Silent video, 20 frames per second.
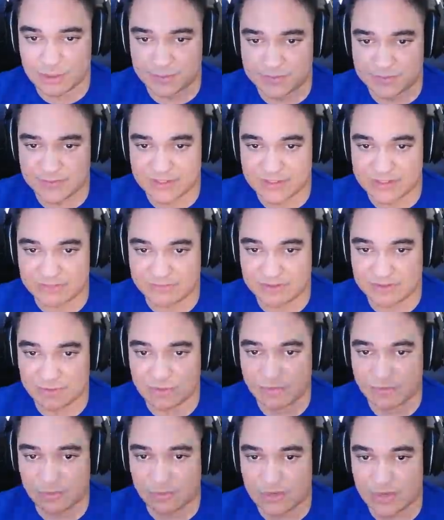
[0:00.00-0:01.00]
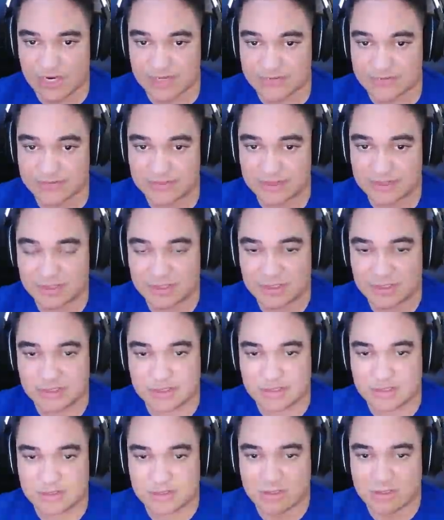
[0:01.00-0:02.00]
especially if they move around.
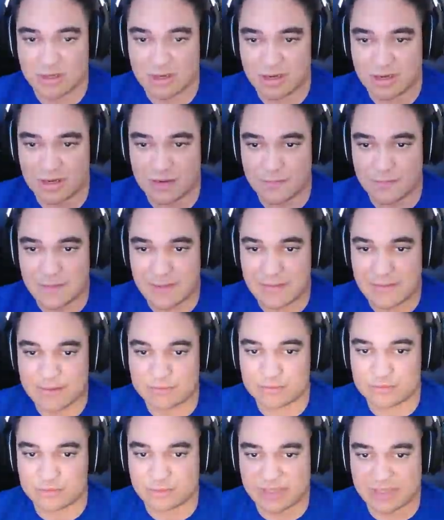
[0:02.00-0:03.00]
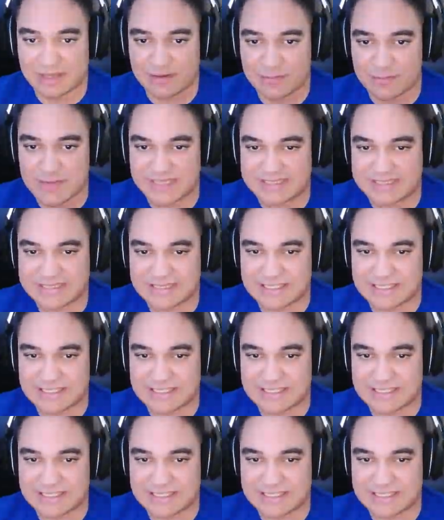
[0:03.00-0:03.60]
I'm able to kind of maintain,